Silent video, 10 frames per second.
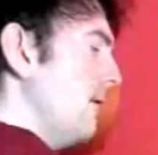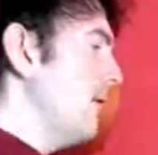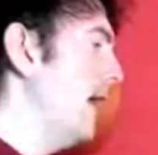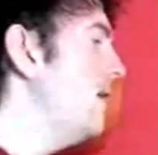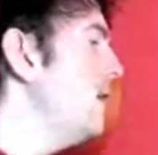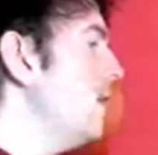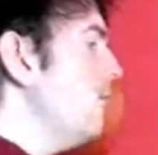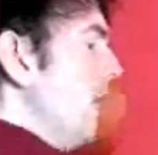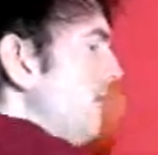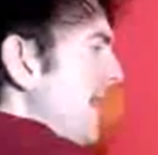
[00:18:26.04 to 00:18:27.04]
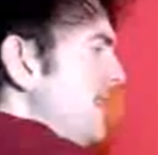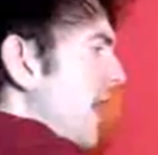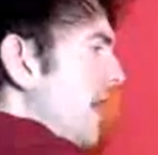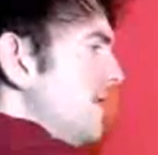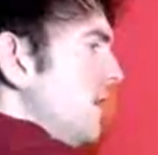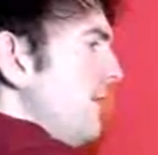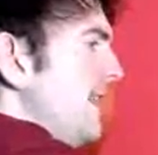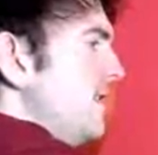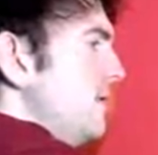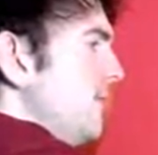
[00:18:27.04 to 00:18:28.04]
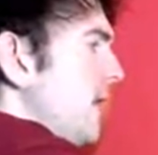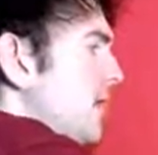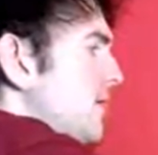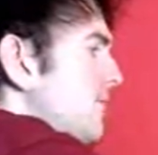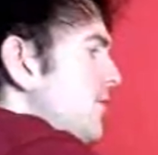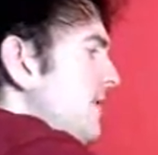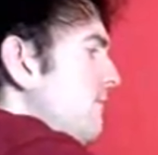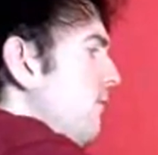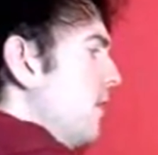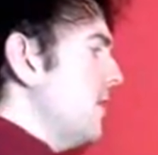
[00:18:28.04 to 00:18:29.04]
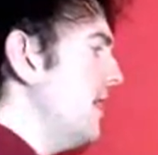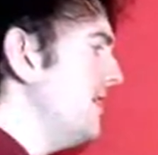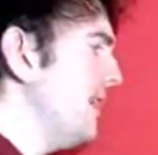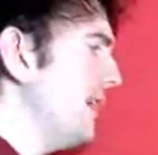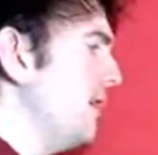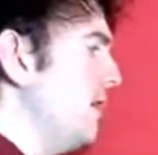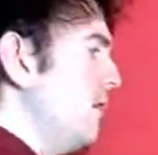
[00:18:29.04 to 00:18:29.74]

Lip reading: Right. Well, I'm going to answer the question first of do we want a name